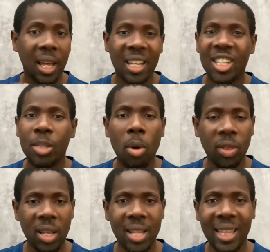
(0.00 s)
Small
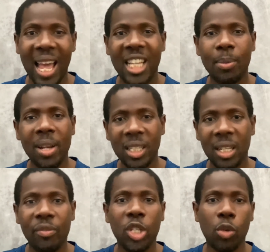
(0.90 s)
things like that, especially if
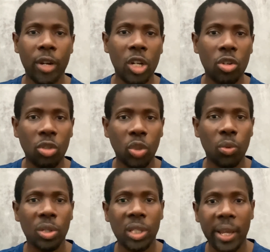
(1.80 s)
it's critical to a
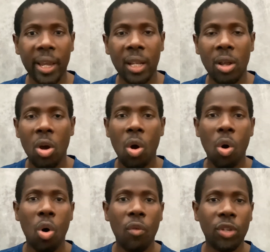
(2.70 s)
scene
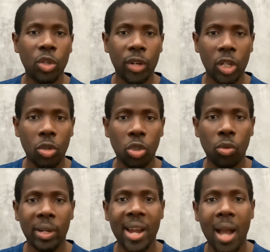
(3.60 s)
or if it's critical to a
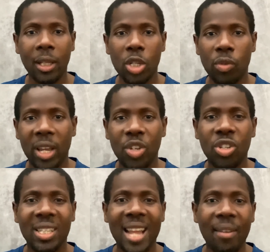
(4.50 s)
character trait, you
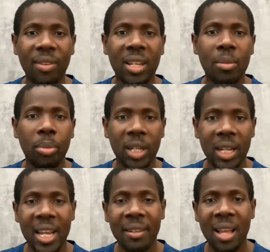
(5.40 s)
should definitely put it
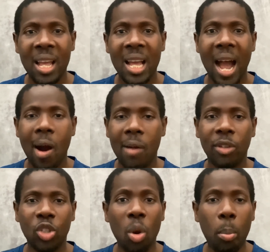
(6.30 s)
in. However,
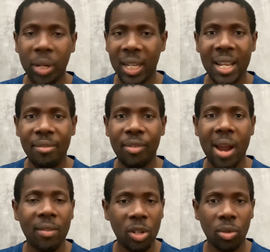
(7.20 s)
don't put it in for
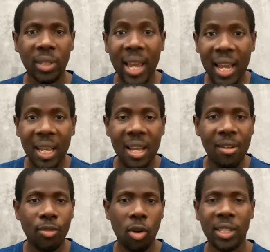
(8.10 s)
every little thing.
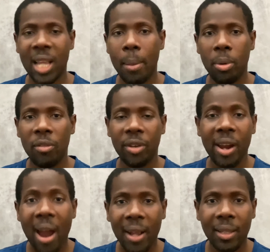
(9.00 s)
For example, if a
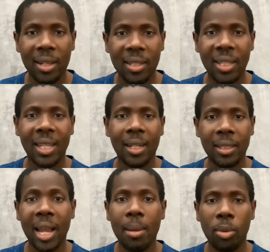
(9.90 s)
character sits at a
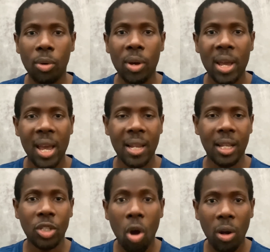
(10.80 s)
table, they're
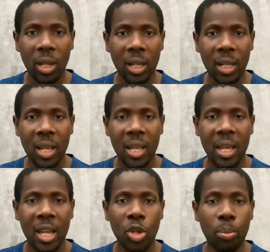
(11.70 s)
talking,
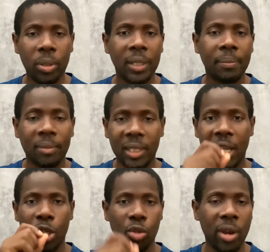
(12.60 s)
and you put
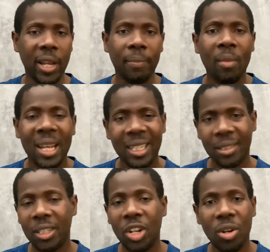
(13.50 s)
takes drink.
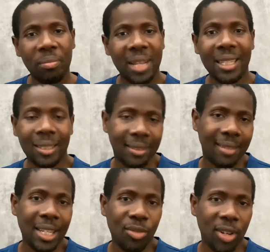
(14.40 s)
You know, is
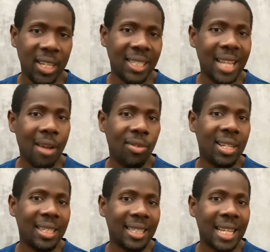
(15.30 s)
that really
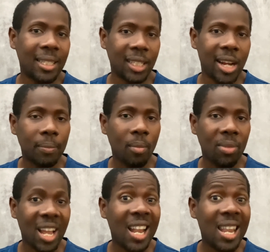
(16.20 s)
necessary?
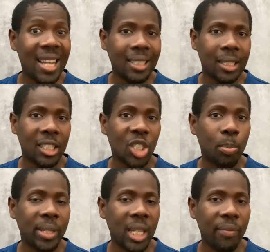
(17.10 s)
Unless there's a
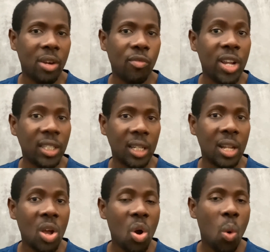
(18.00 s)
specific reason
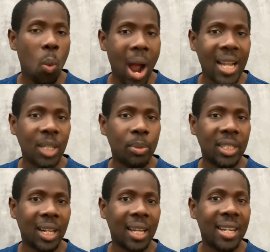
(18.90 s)
why this
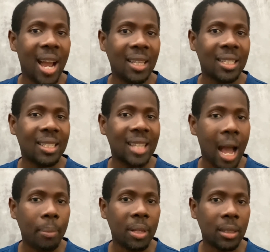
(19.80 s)
particular character
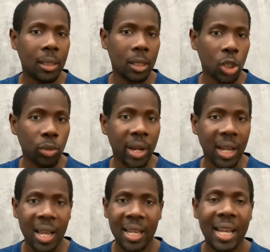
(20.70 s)
stopped and took a drink.
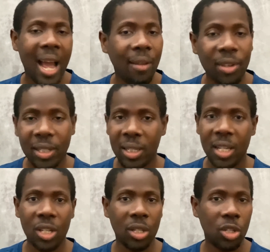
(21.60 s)

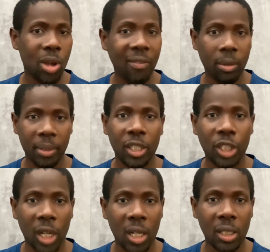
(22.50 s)
Obviously, you have to be the
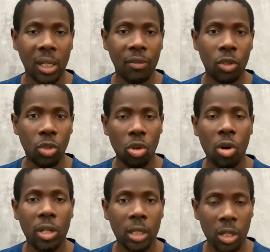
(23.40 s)
judge of your
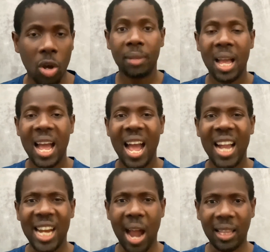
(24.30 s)
story to know.
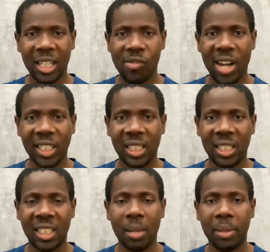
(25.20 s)
Character direction
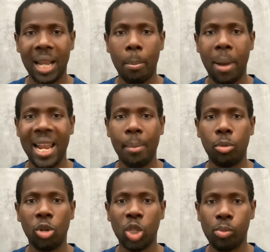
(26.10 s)
is something that Pineapple
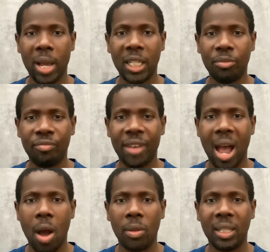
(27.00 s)
Express
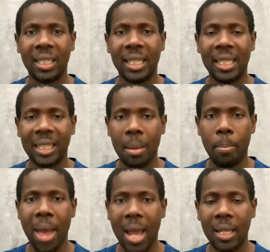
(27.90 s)
found a decent
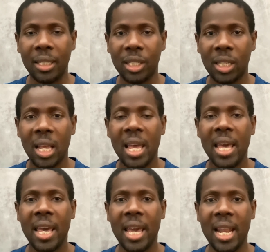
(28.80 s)
balance.
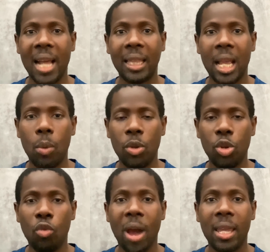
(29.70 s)
And I think when
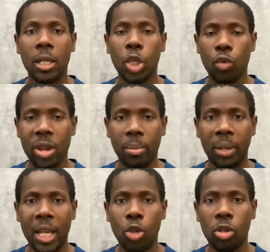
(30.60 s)
you write your
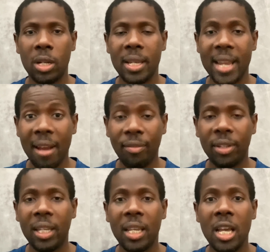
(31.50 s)
screenplay, you should
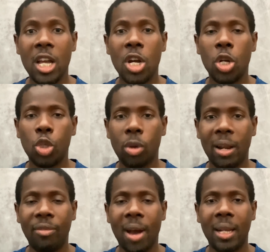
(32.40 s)
definitely try to
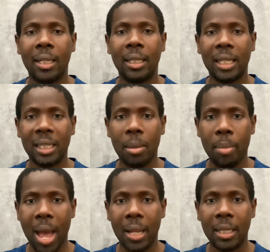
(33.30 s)
find a decent
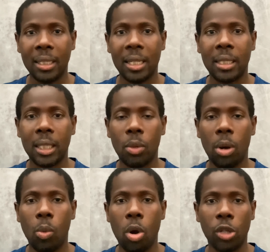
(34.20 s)
balance and see what
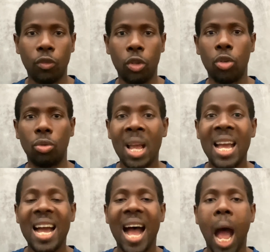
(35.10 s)
works for you.
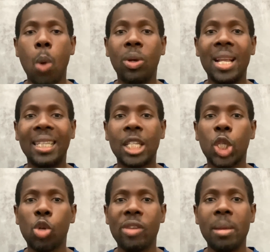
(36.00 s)
I will link the
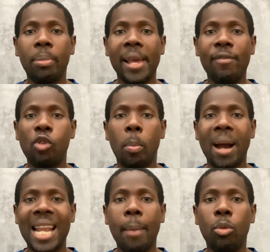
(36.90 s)
screenplay for
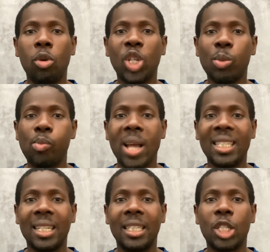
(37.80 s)
Pineapple Express in
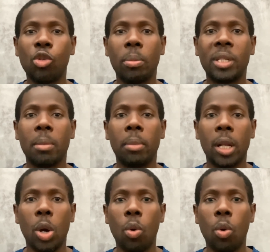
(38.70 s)
the description below.